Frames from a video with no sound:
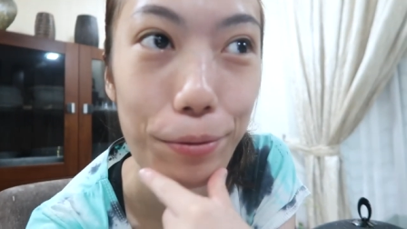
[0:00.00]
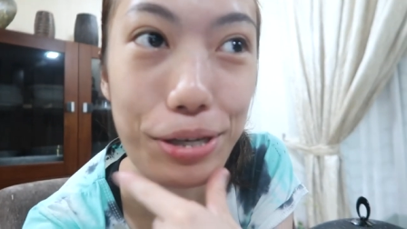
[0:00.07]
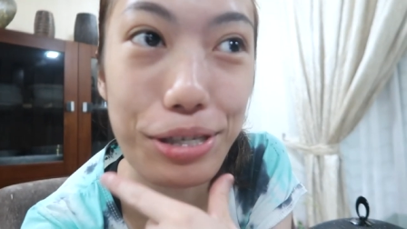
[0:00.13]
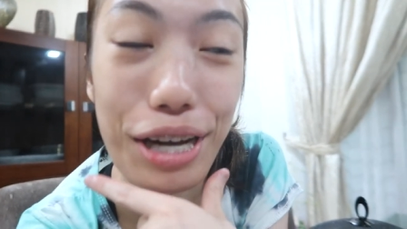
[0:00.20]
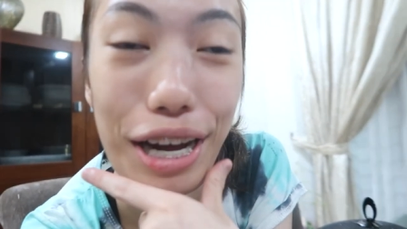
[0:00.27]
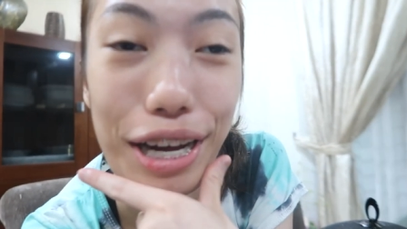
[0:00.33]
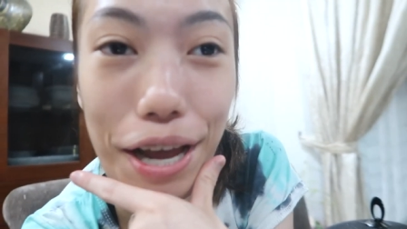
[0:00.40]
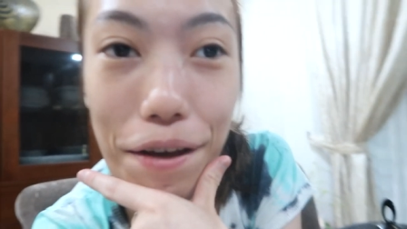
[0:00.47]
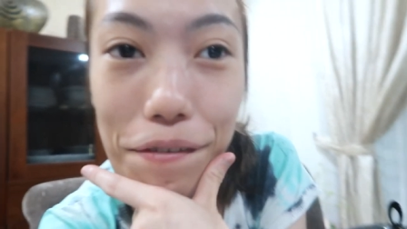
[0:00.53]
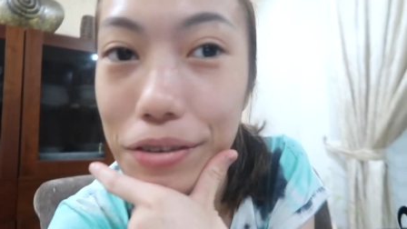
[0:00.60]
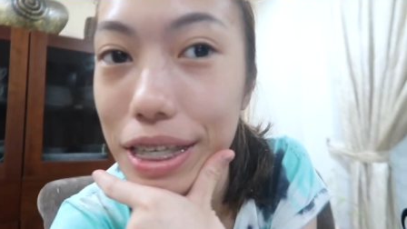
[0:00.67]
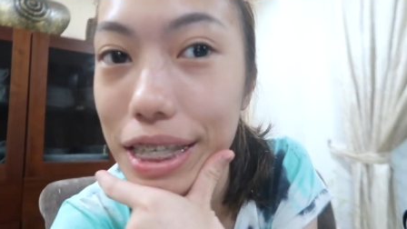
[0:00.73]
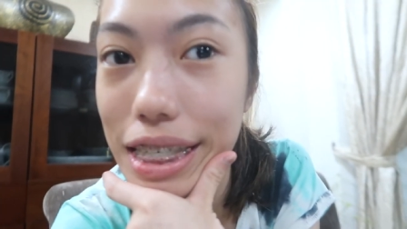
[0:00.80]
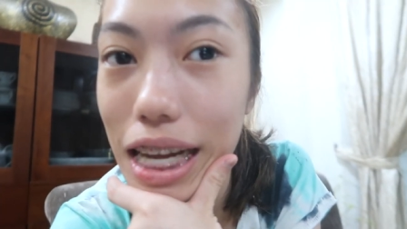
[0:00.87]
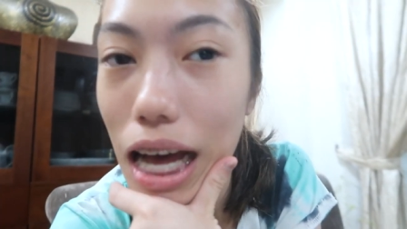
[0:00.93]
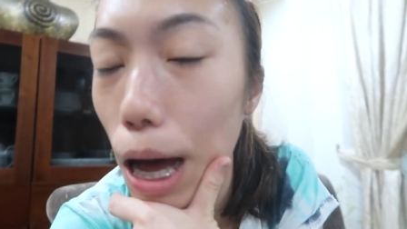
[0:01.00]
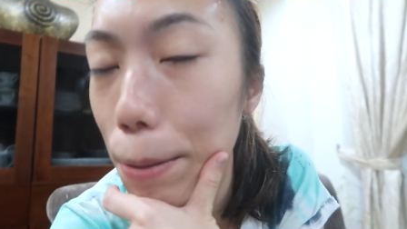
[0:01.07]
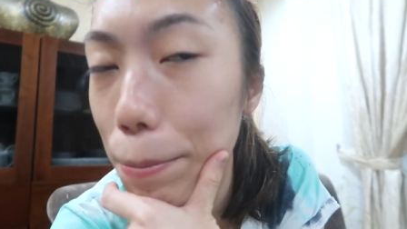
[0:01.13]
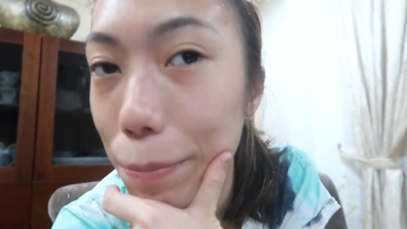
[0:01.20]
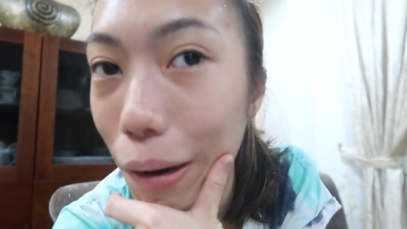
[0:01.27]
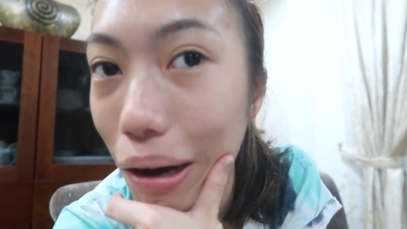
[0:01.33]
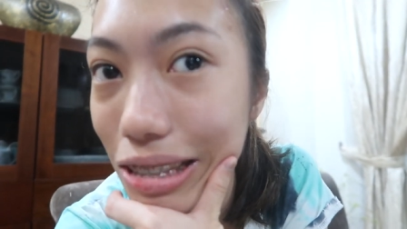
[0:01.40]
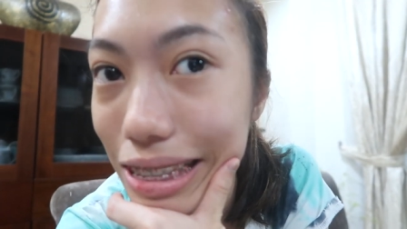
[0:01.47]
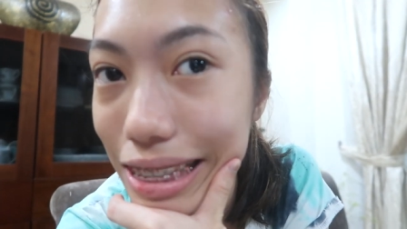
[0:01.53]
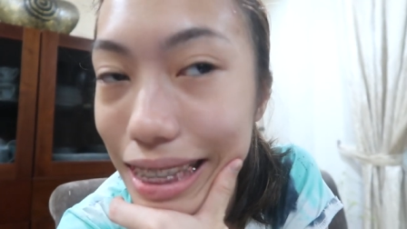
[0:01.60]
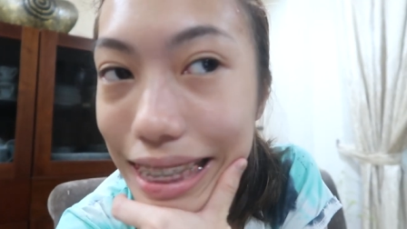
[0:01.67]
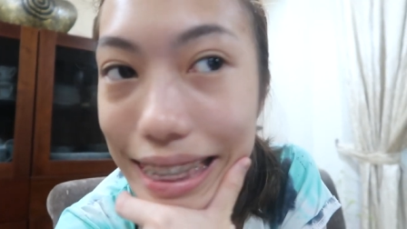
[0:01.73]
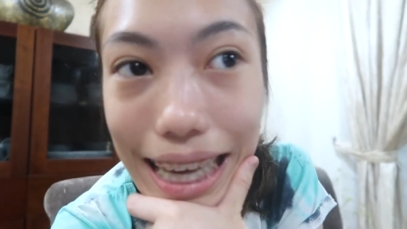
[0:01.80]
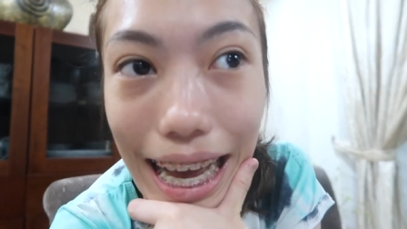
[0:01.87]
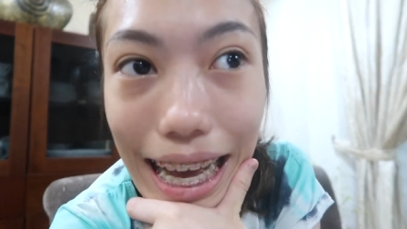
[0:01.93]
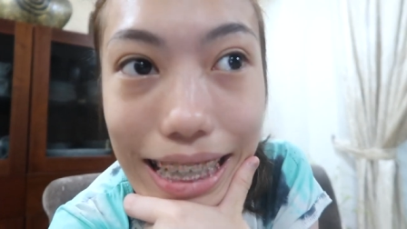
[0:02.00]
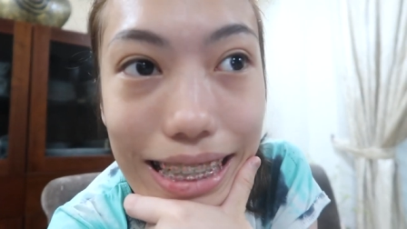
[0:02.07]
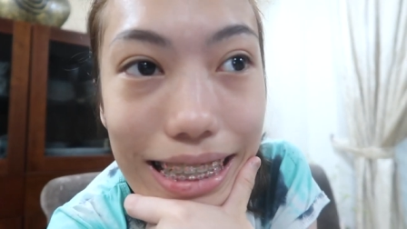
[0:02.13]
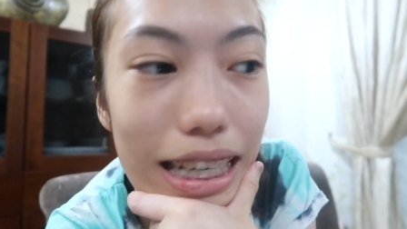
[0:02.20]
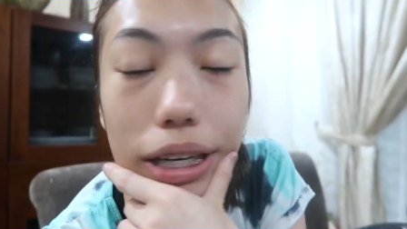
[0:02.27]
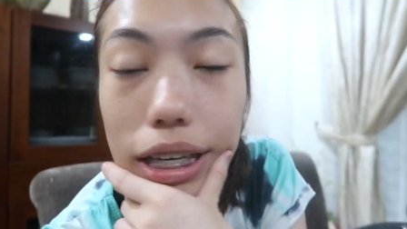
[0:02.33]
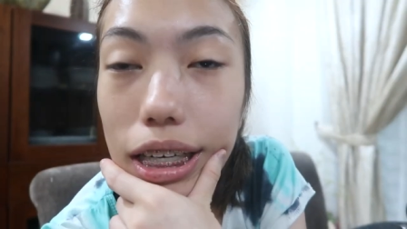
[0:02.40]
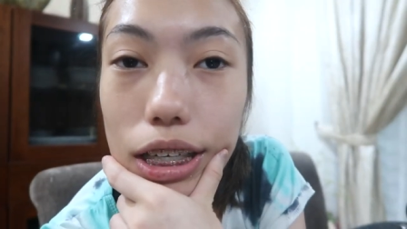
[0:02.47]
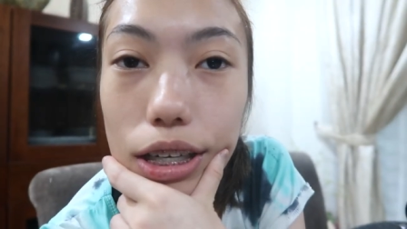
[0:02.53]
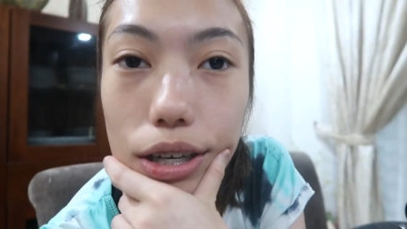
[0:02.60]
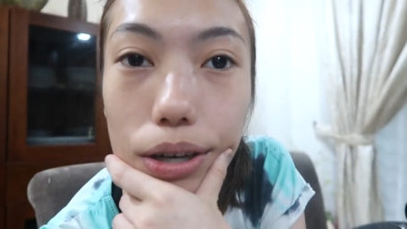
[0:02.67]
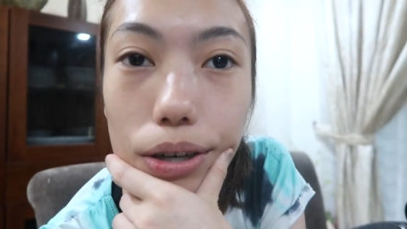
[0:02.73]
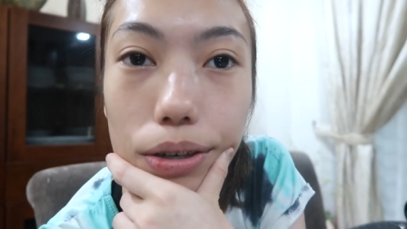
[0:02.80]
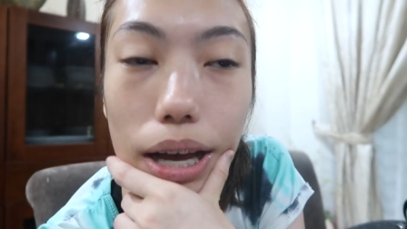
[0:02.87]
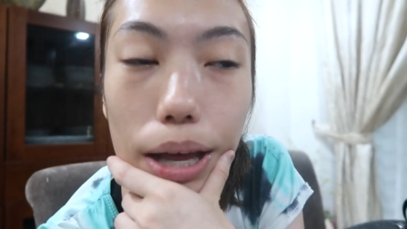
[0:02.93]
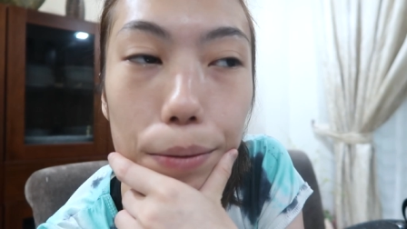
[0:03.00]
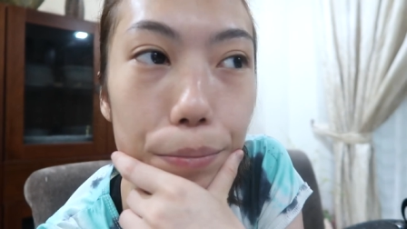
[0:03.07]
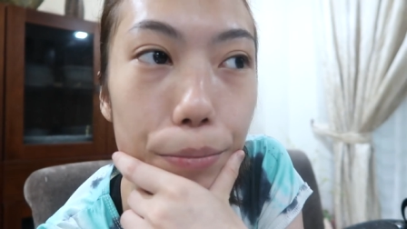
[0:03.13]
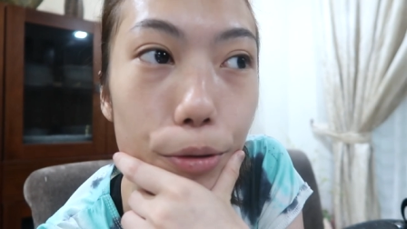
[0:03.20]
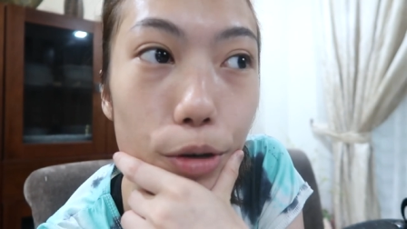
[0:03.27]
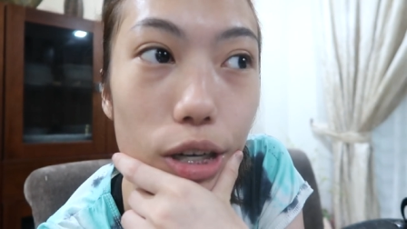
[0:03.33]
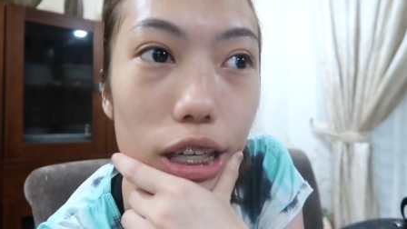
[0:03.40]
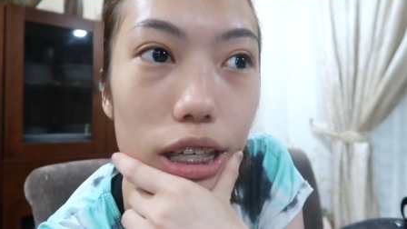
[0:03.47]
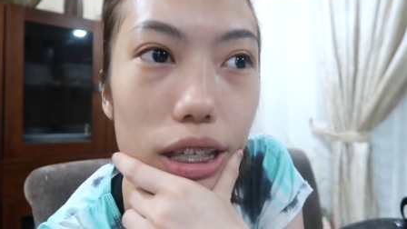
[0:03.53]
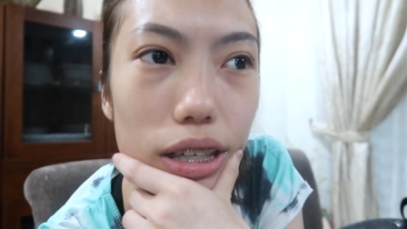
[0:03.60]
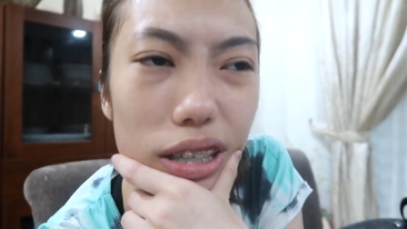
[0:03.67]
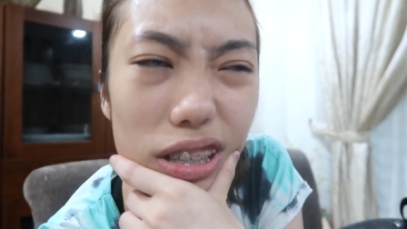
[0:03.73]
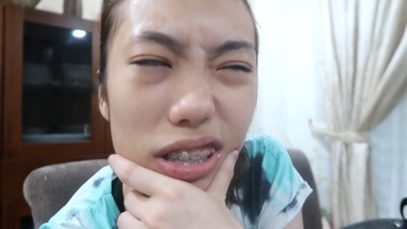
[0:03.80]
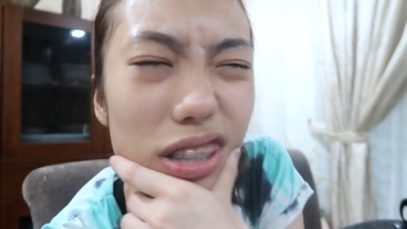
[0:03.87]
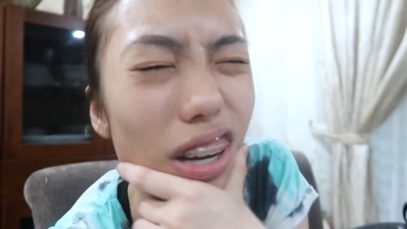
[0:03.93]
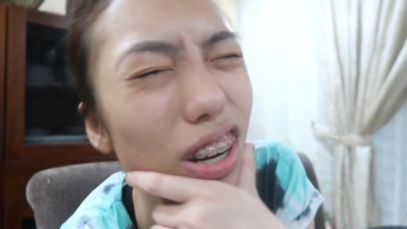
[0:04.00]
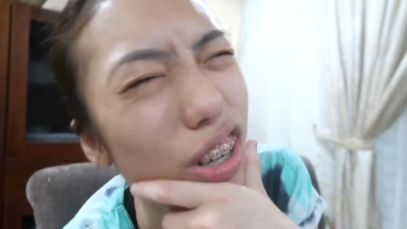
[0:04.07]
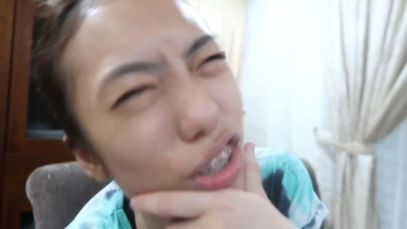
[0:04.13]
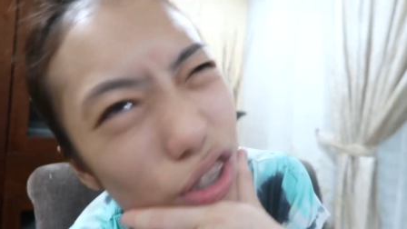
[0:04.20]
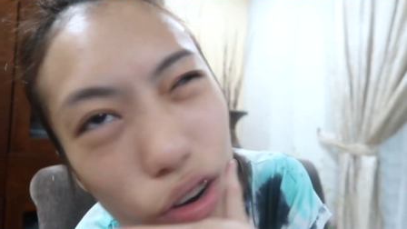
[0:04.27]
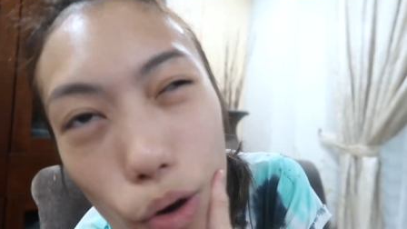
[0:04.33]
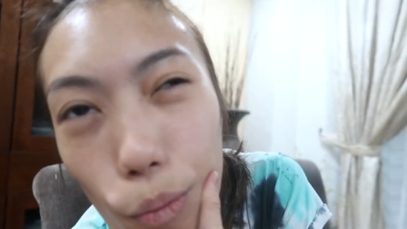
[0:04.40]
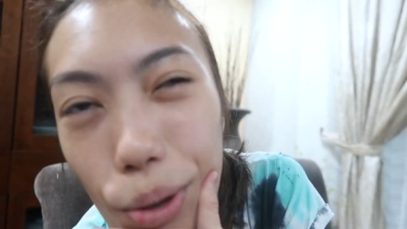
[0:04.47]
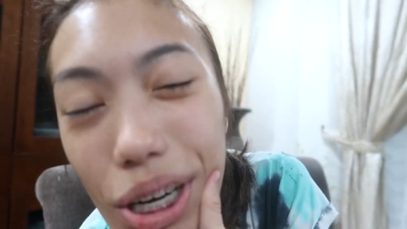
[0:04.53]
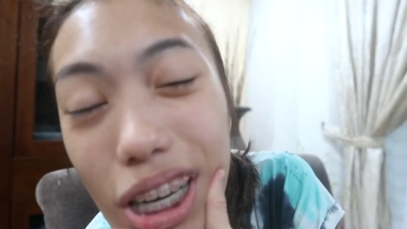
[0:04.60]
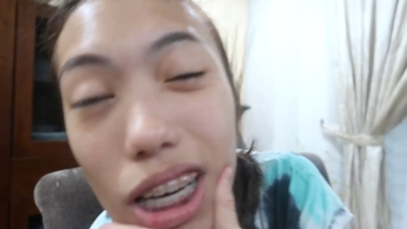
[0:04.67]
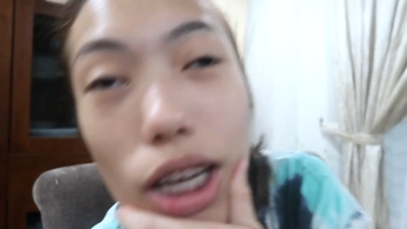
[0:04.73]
which I haven't unboxed yet. We're gonna go and buka. Not go, we're